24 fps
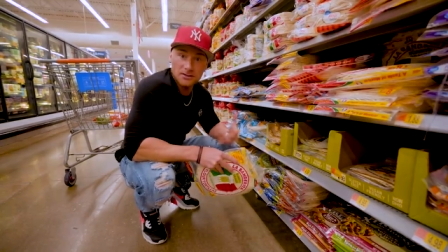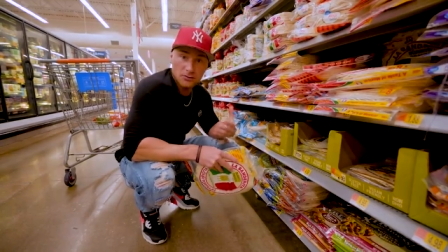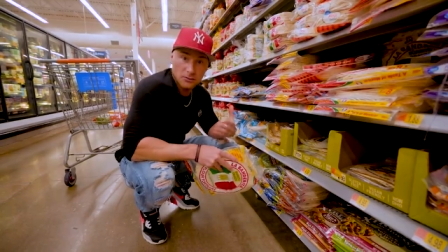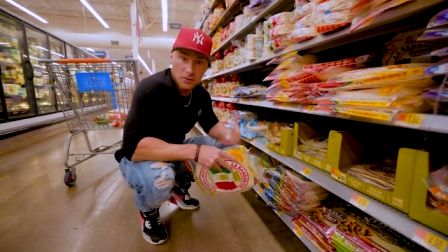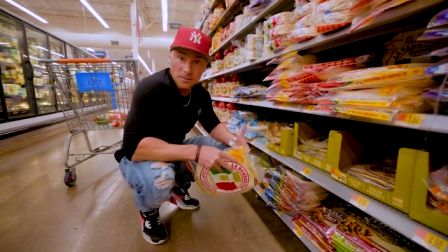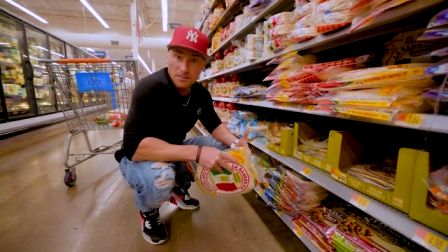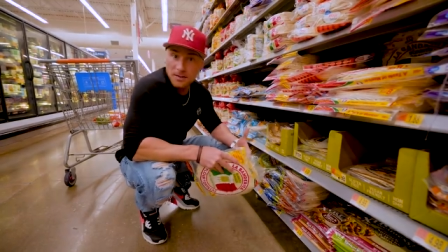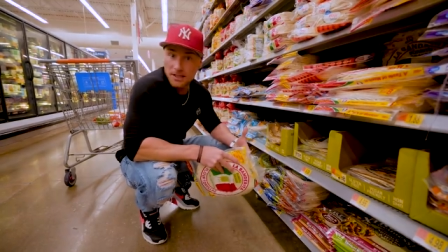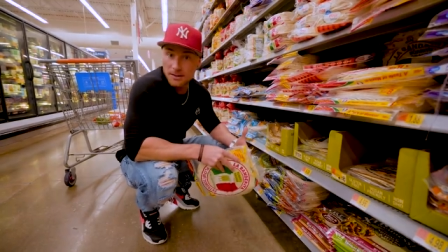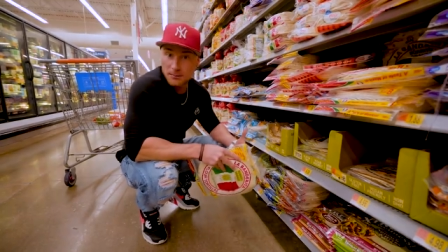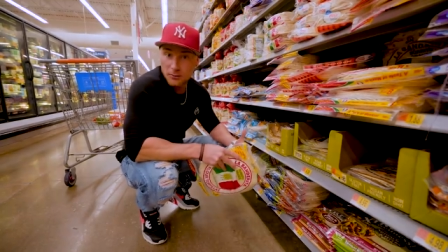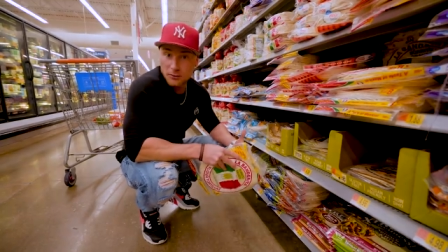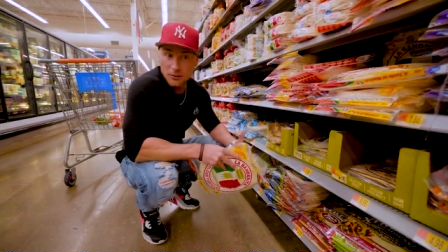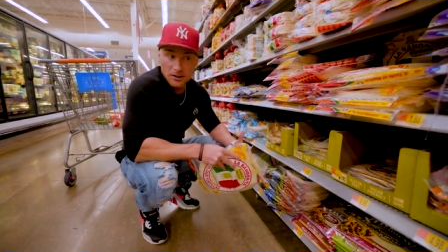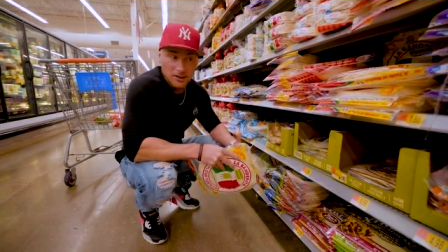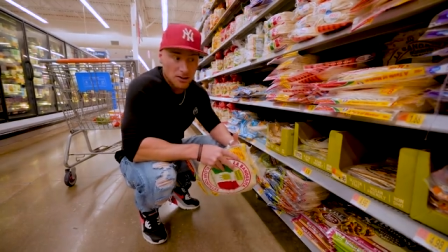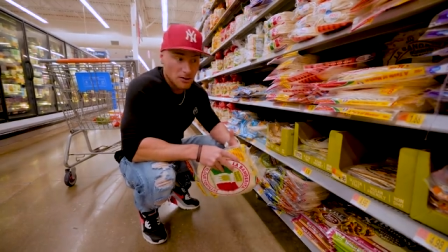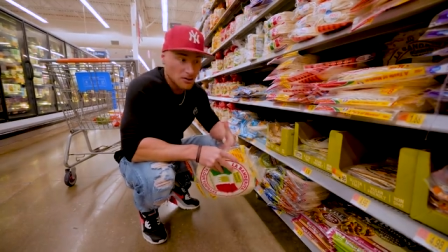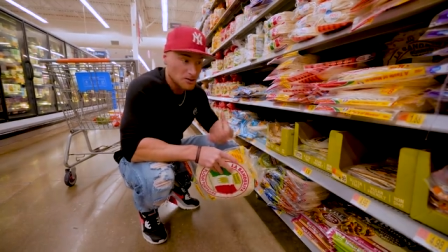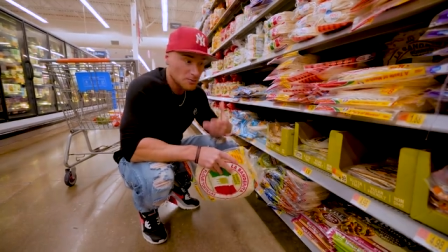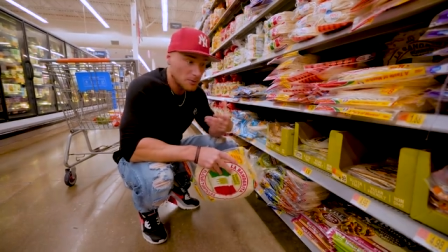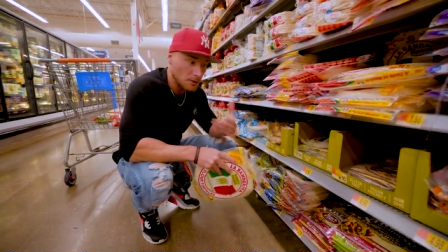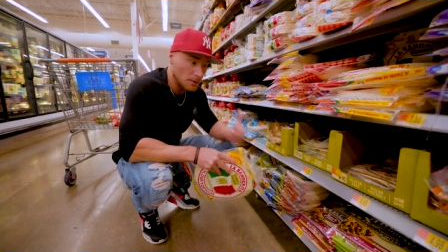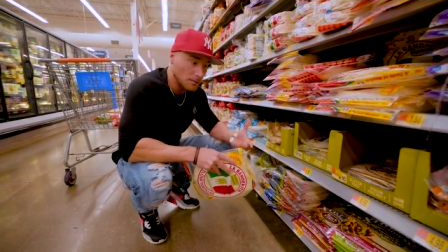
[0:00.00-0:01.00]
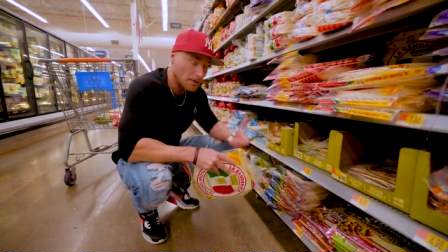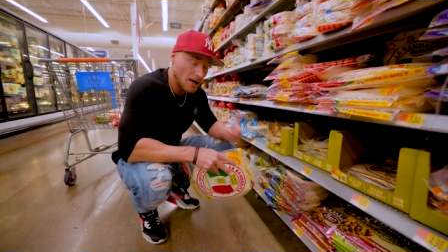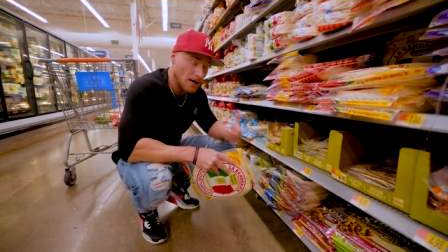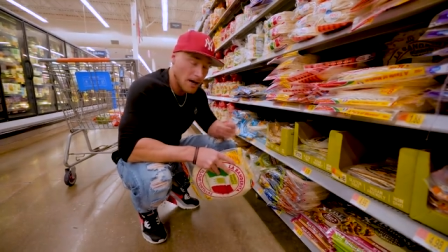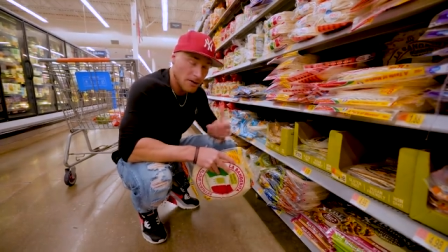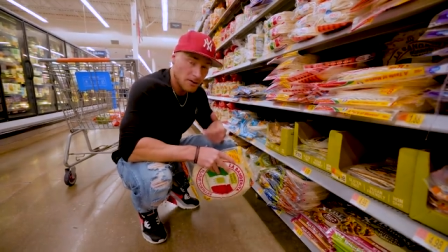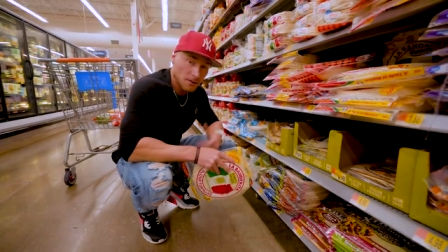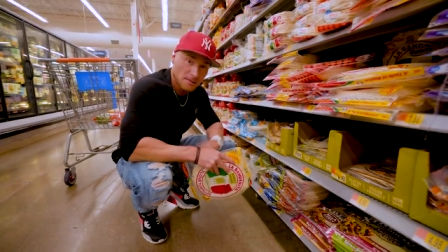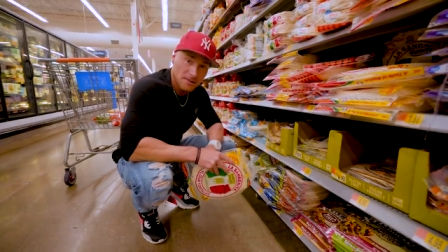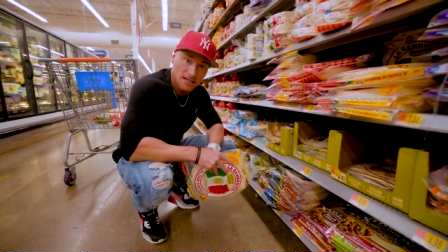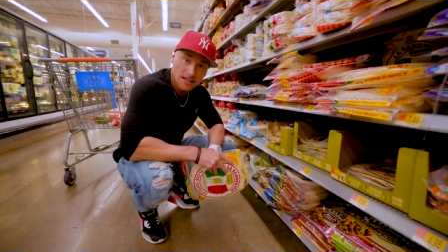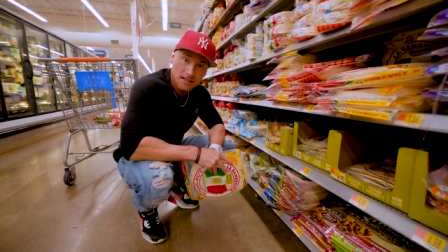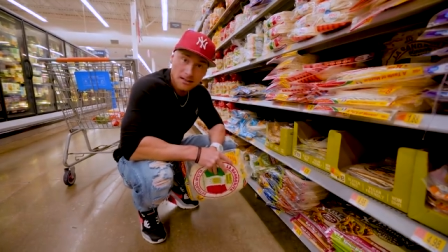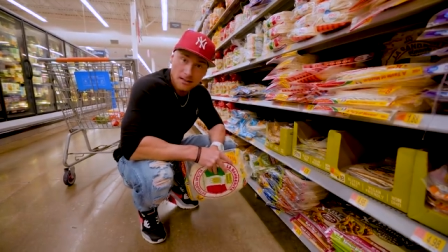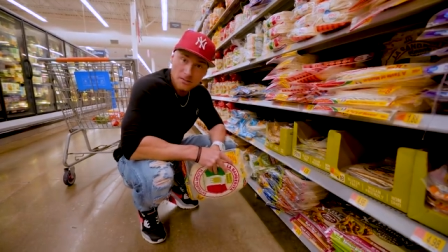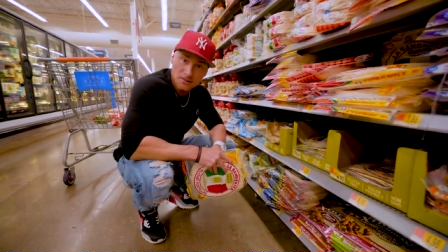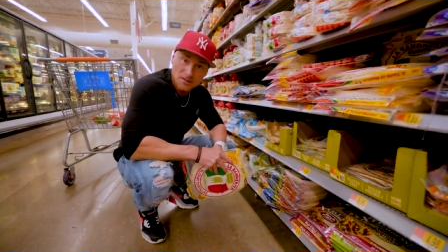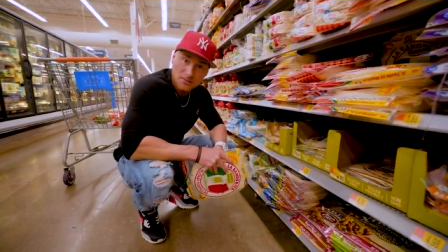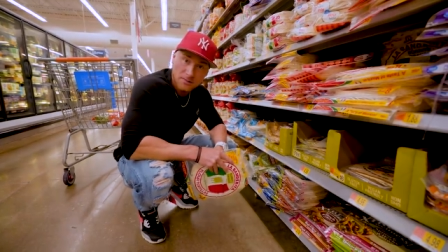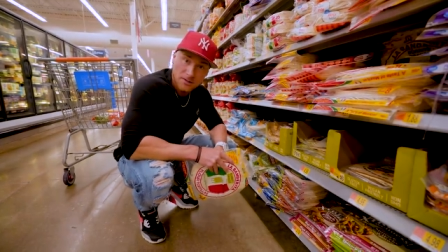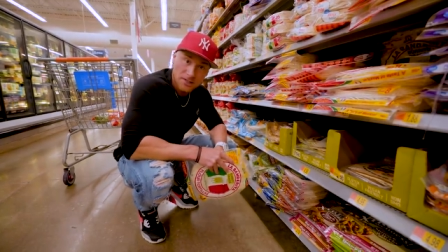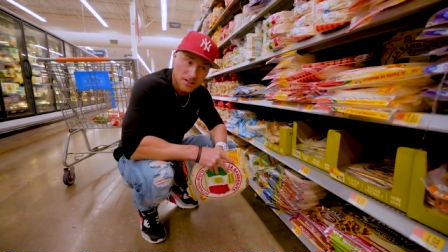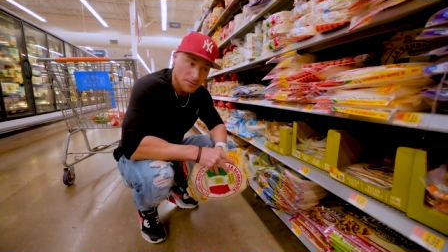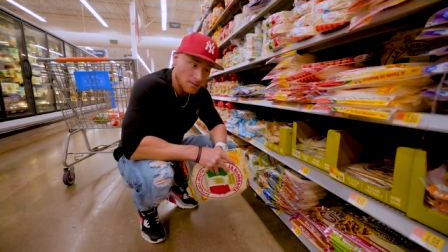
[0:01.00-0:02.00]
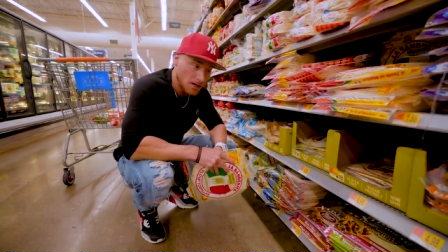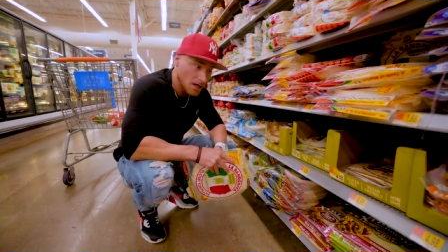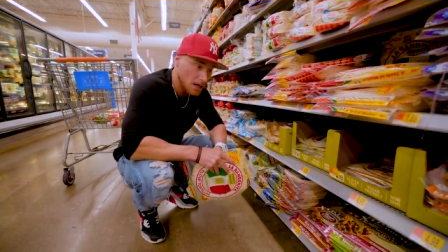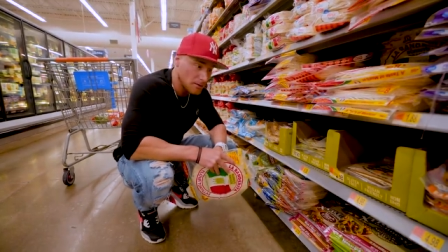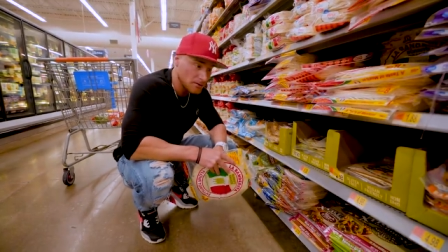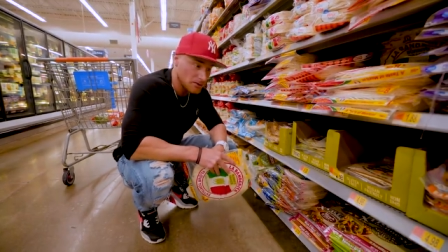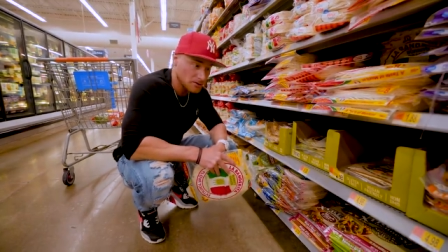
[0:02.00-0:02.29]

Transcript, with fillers: Three big burritos, put a pound of meat in them, split them up.